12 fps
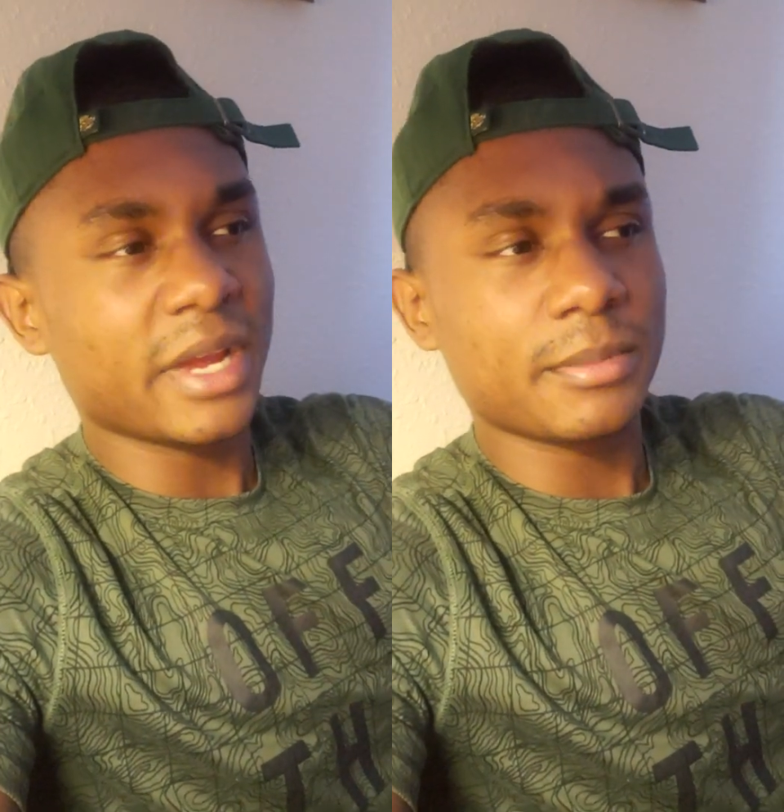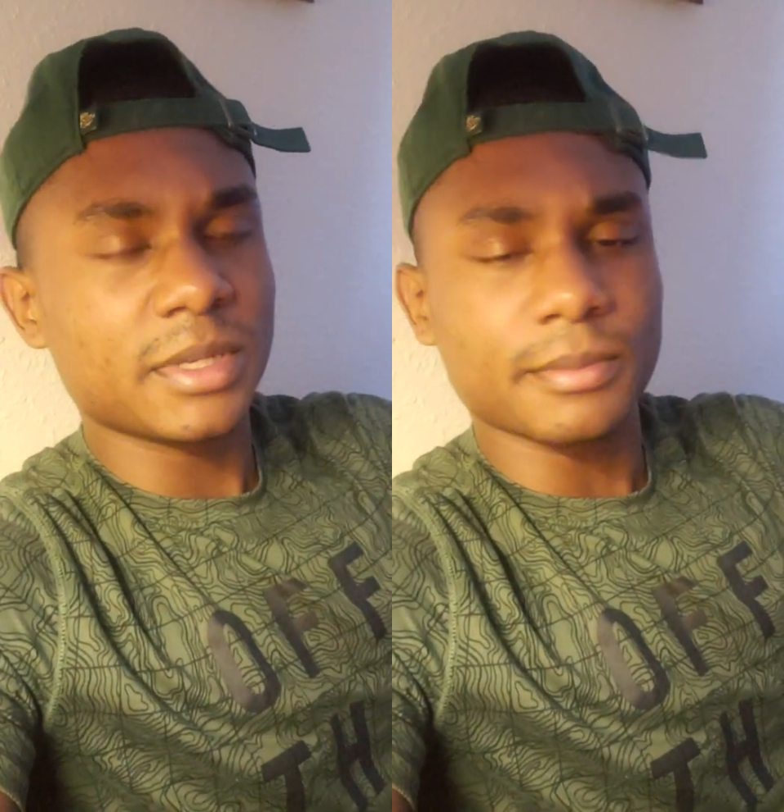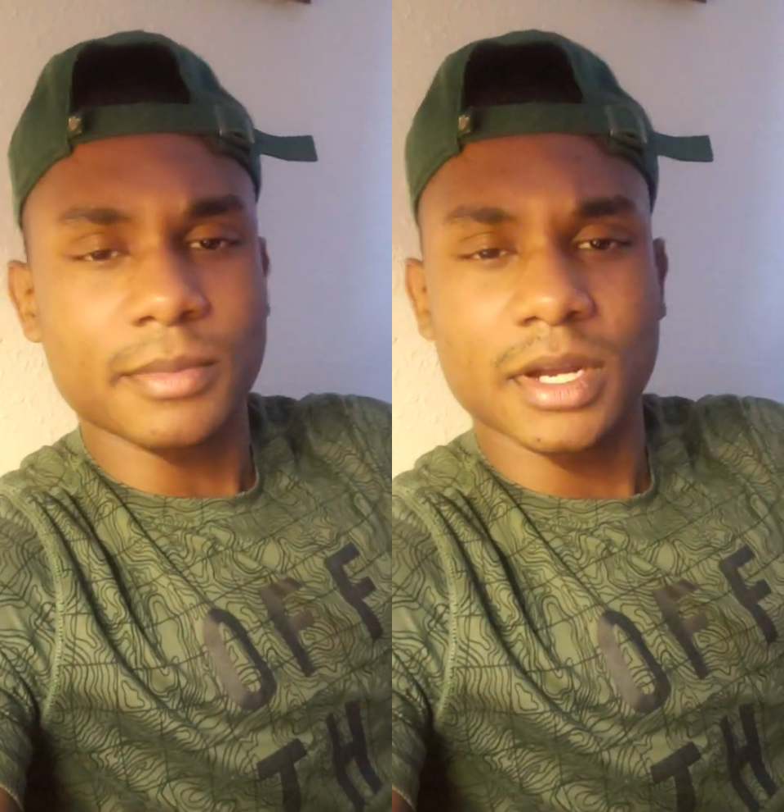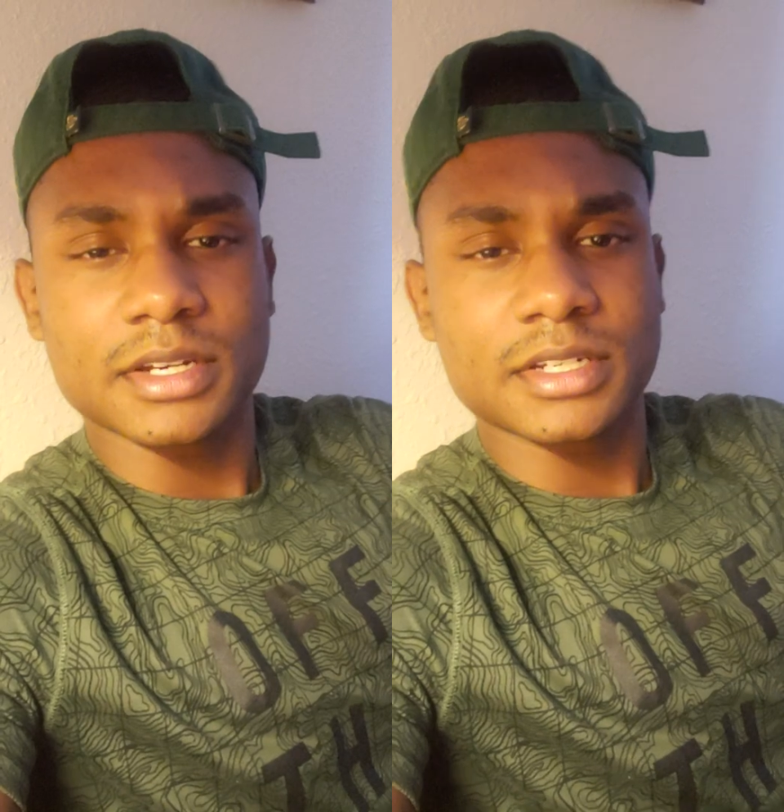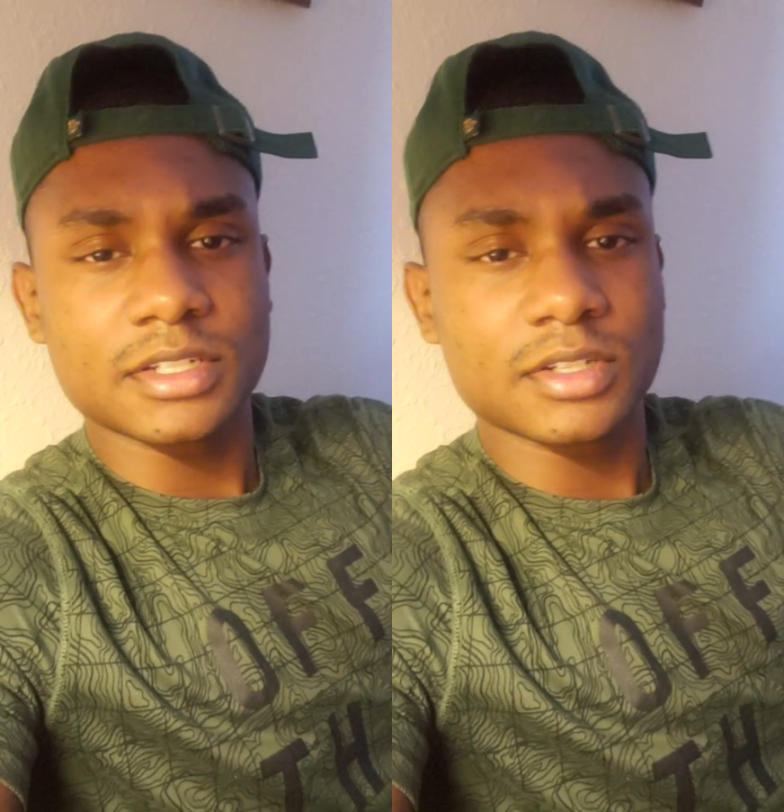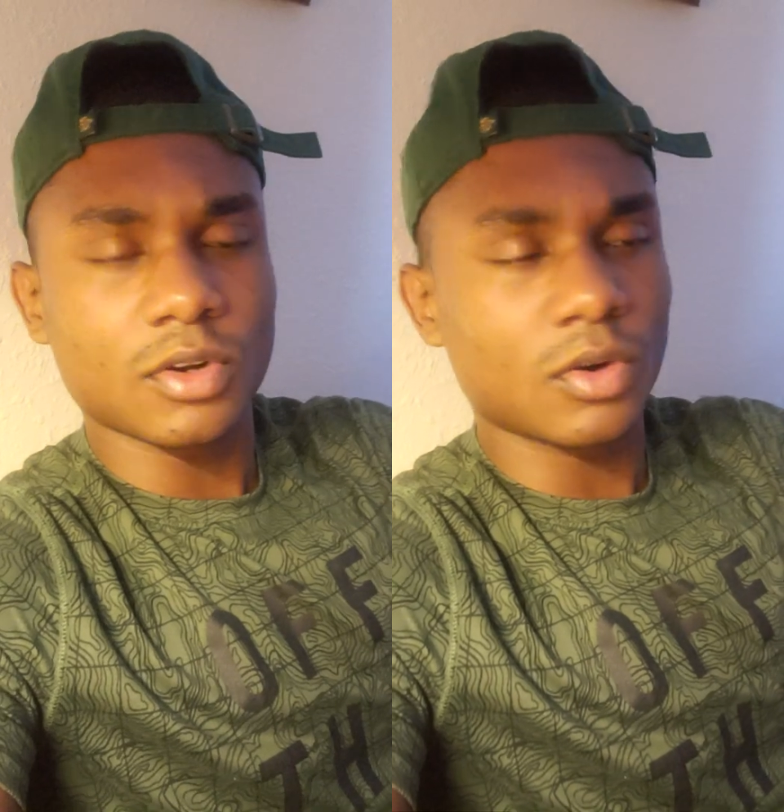maybe
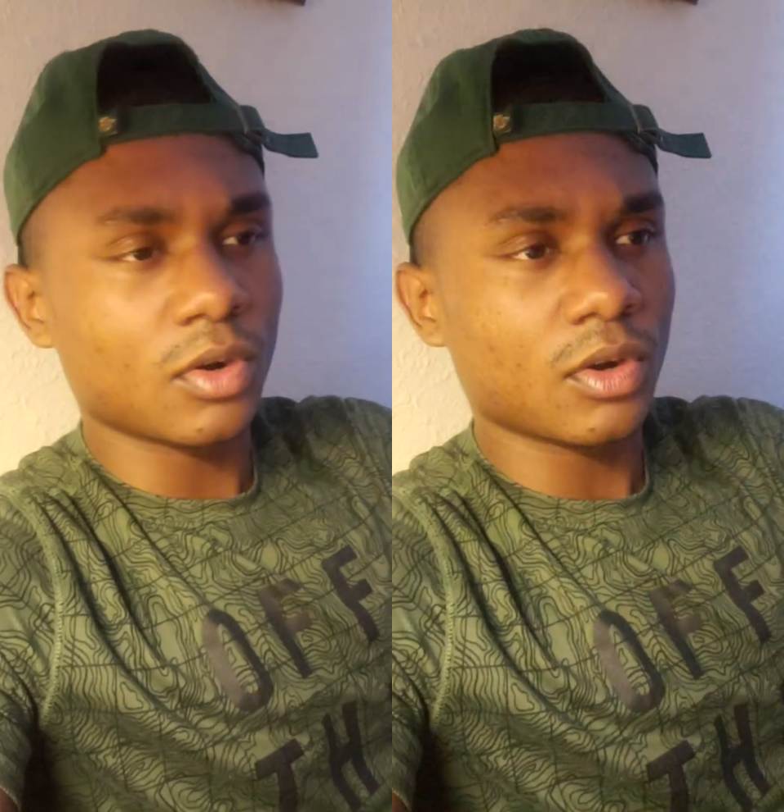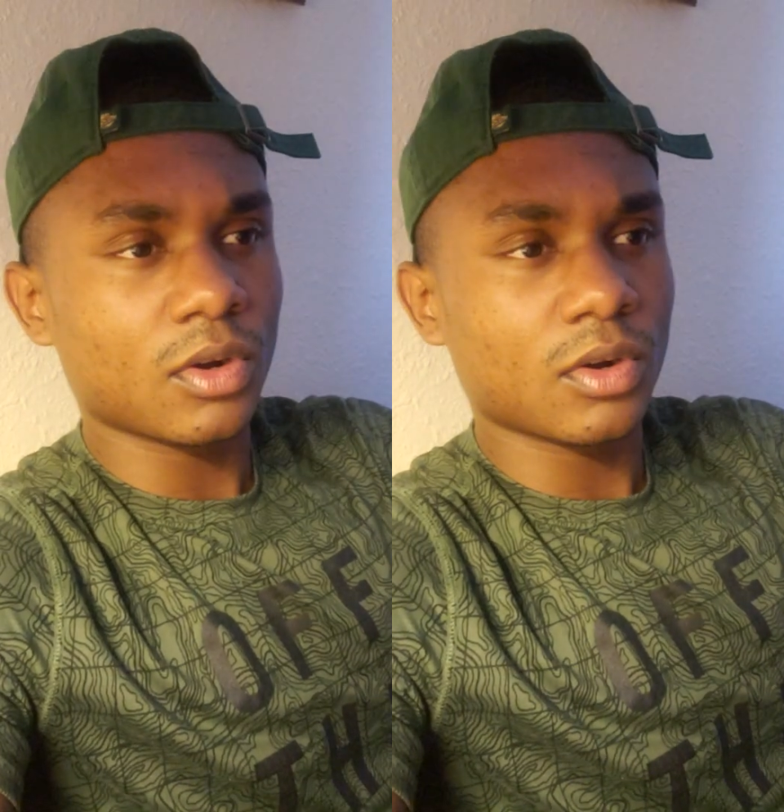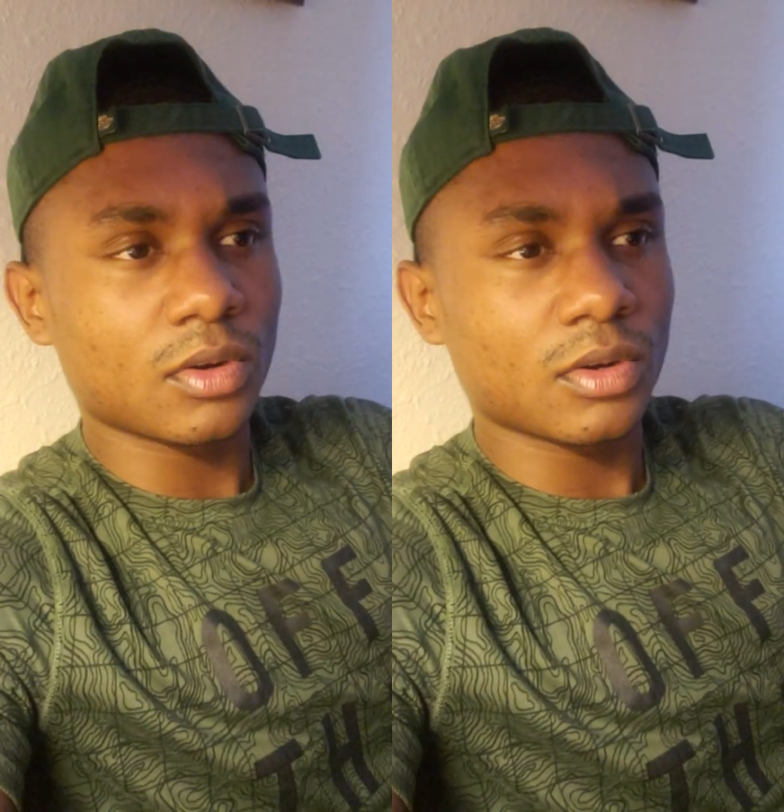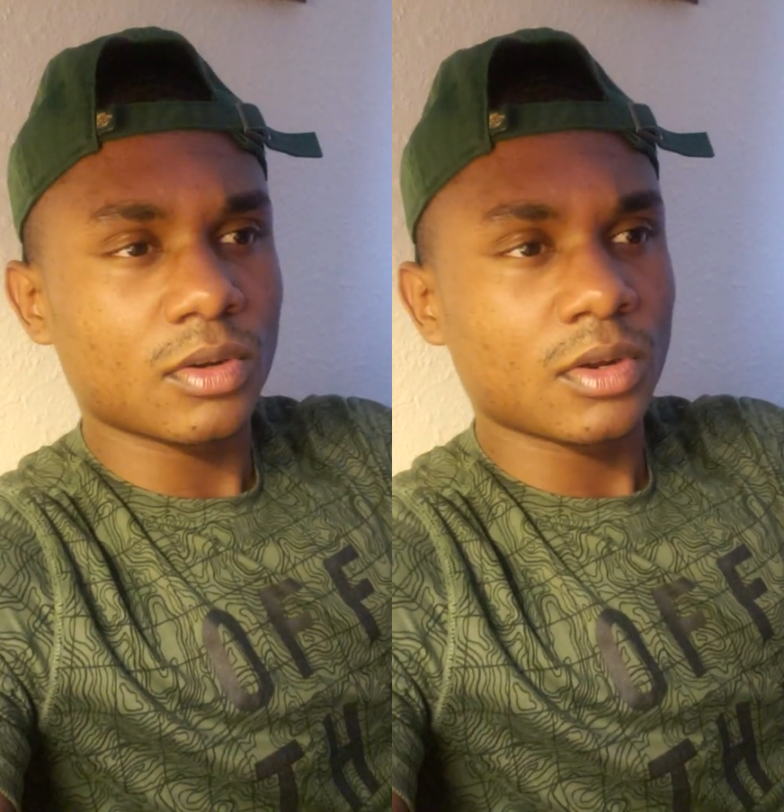money or